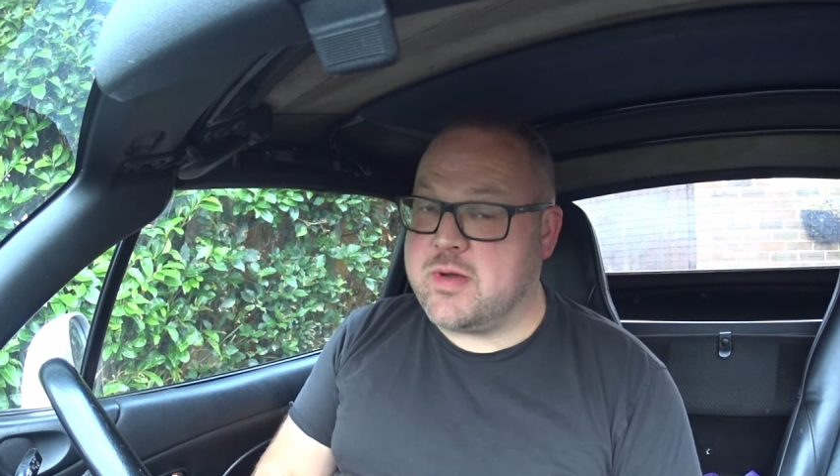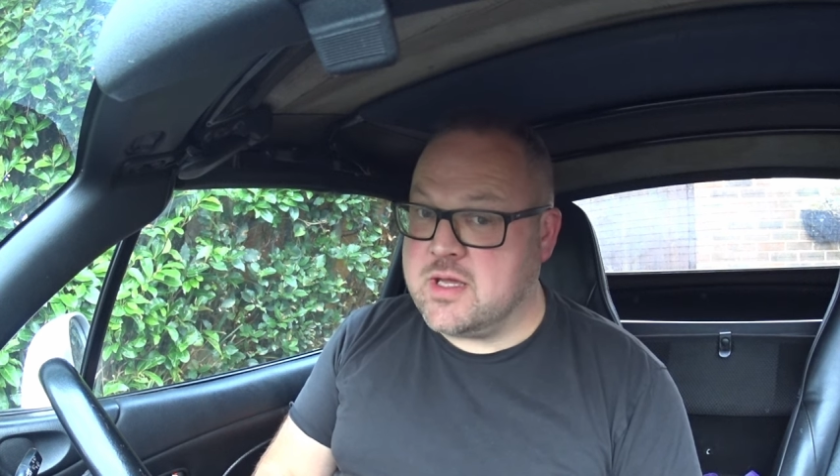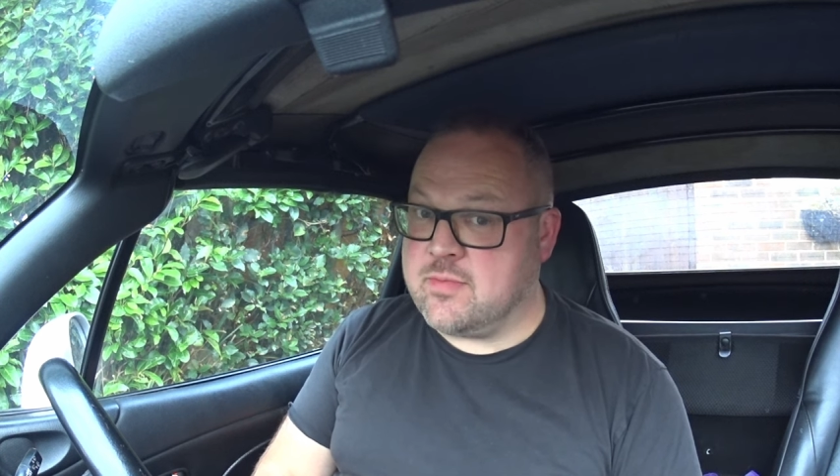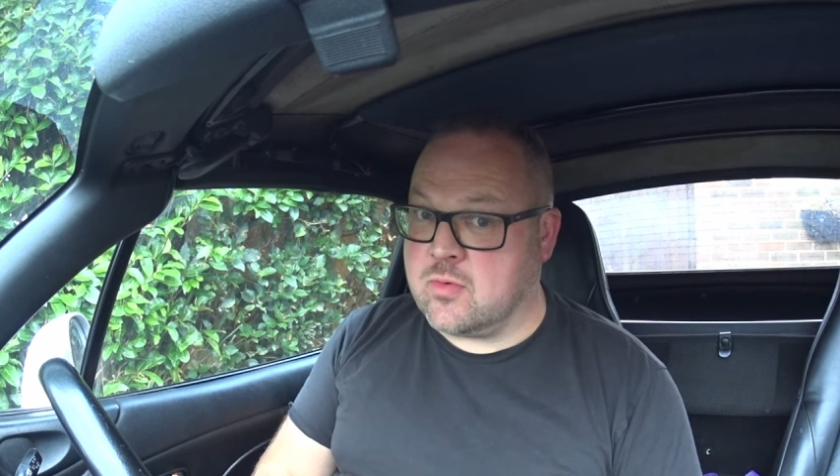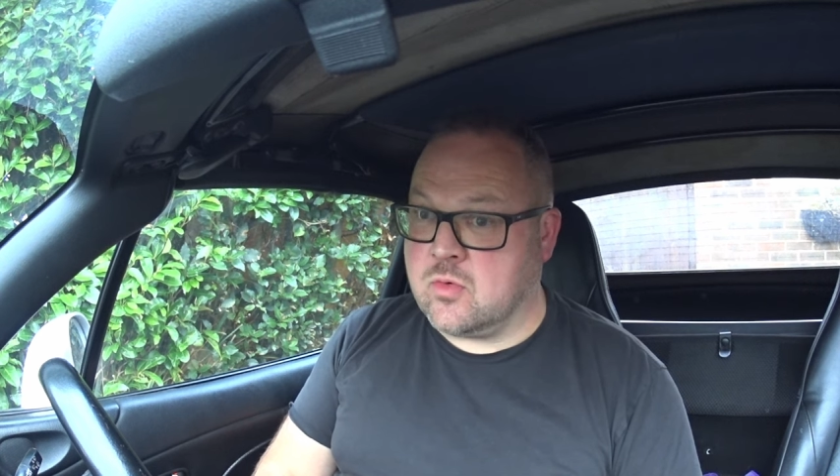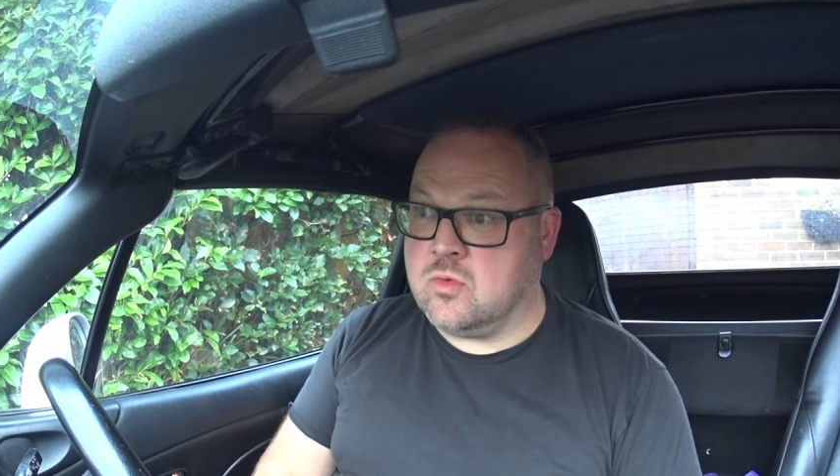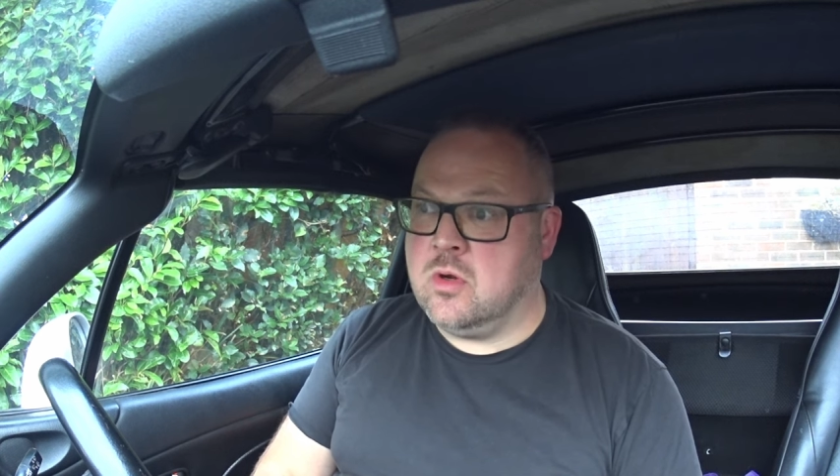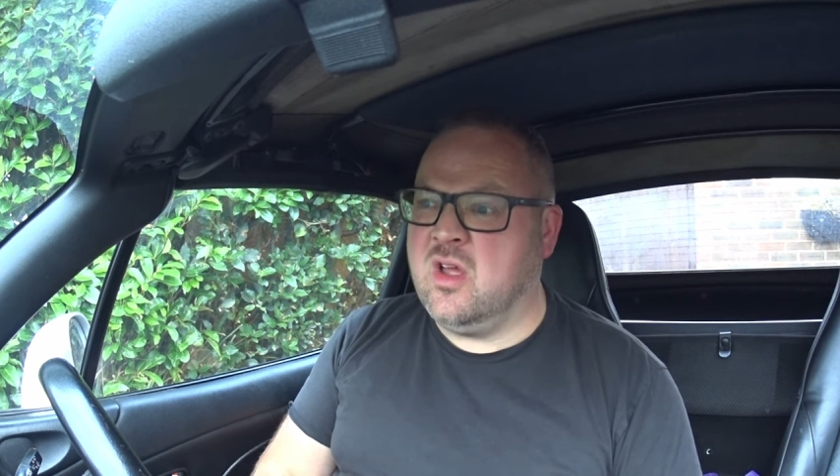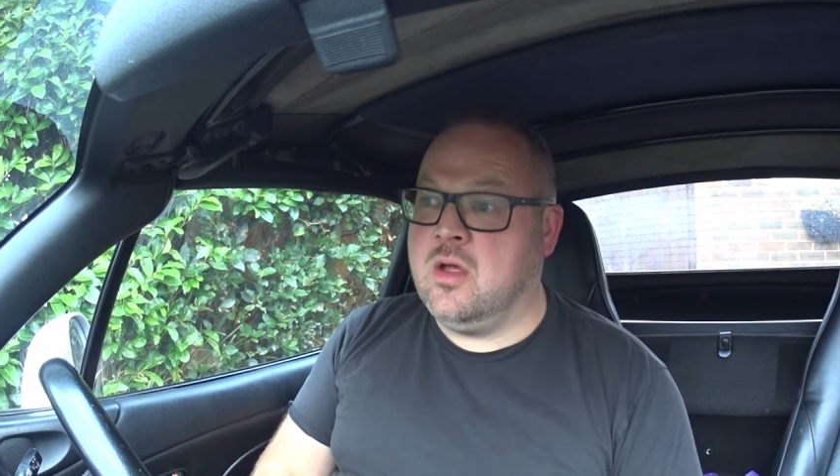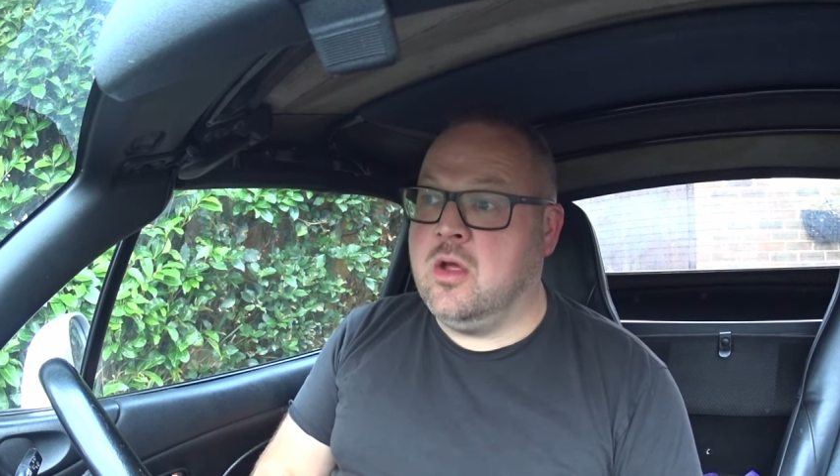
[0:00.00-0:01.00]
people
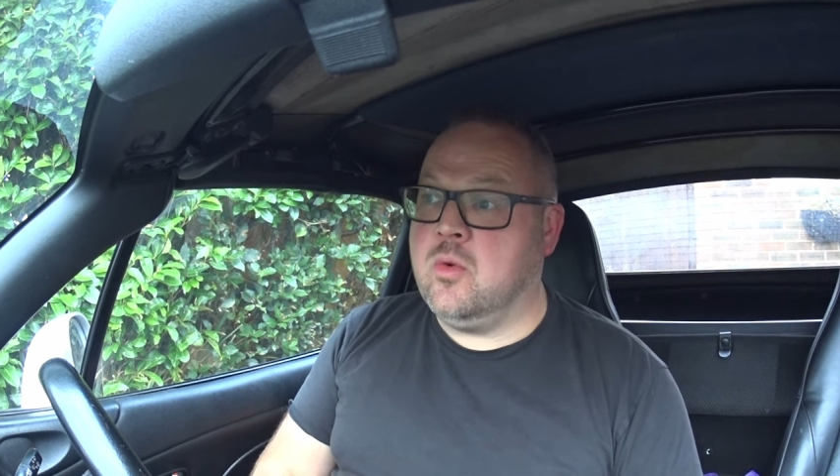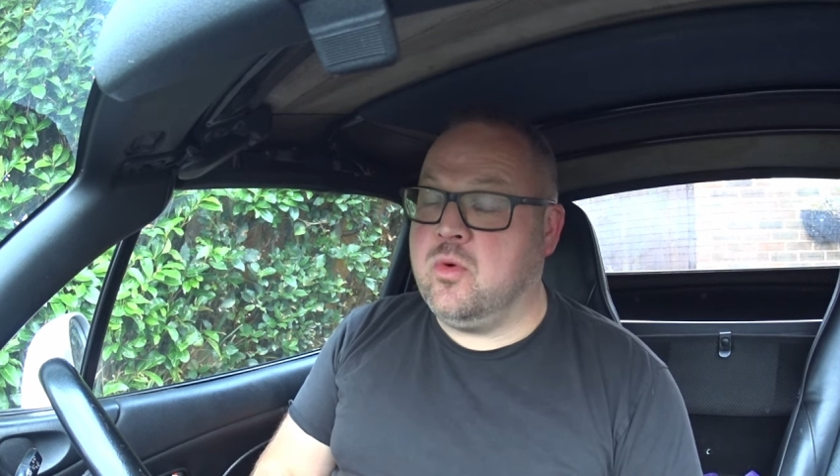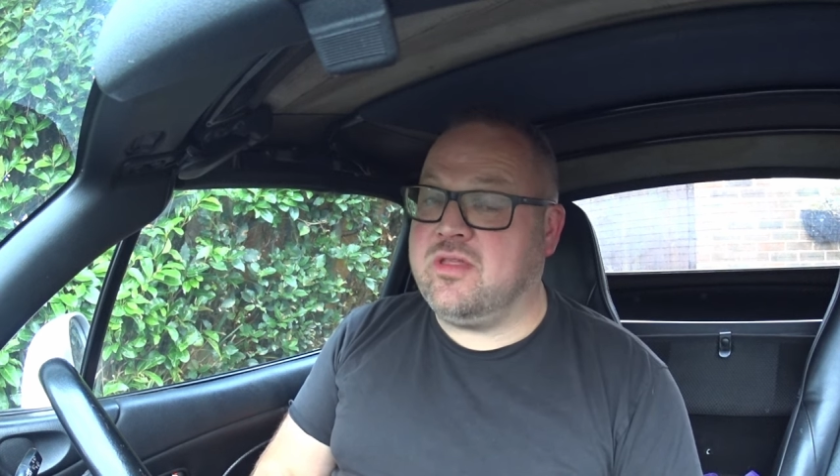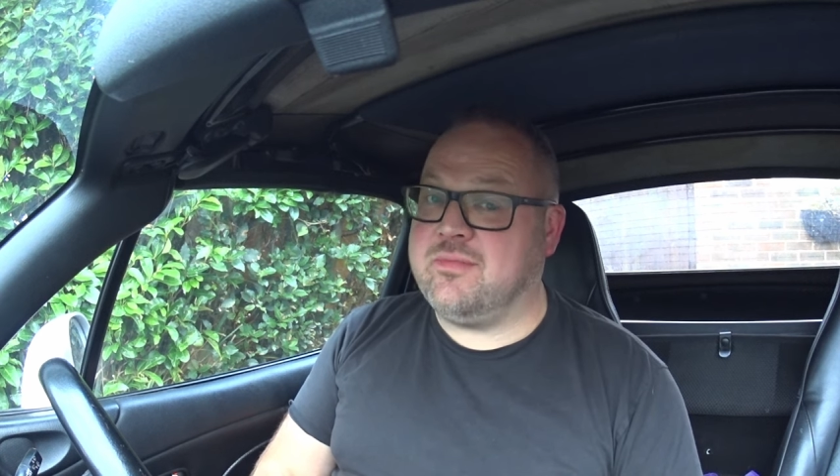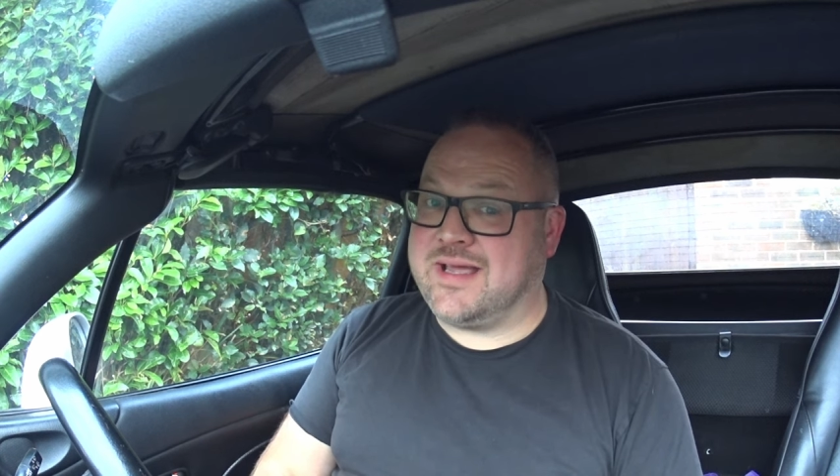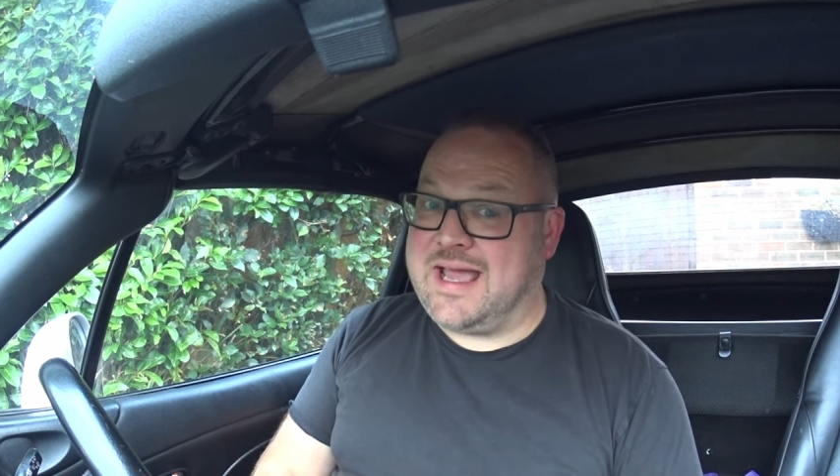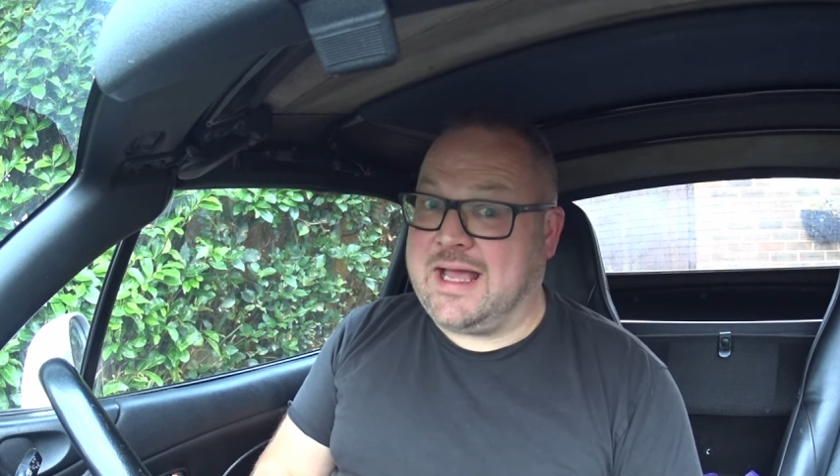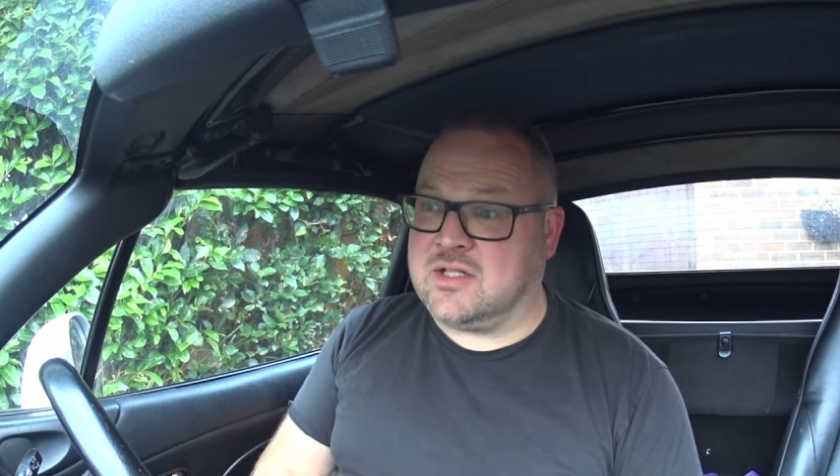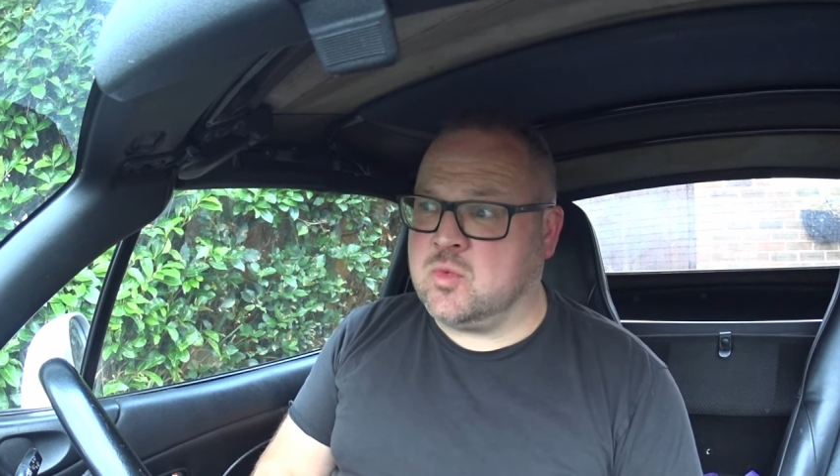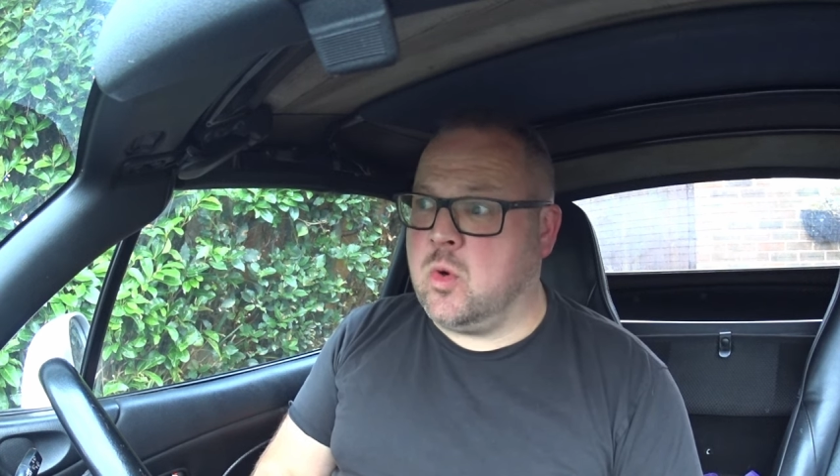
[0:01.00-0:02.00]
with Meganes.